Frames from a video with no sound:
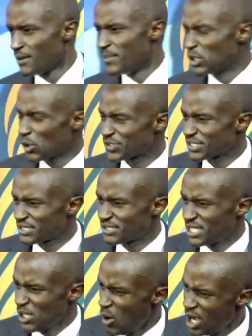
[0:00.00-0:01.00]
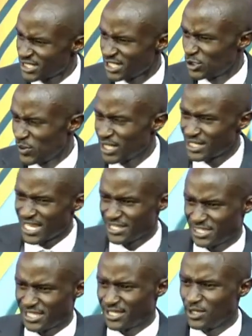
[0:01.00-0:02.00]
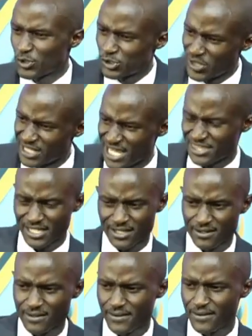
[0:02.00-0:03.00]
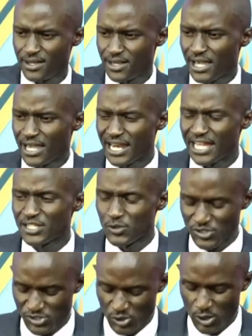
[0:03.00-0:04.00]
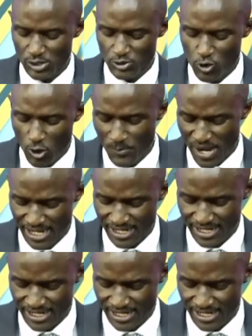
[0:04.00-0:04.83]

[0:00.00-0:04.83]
Because he wasn't doing nothing. He was doing nothing. Elijah was told, go back,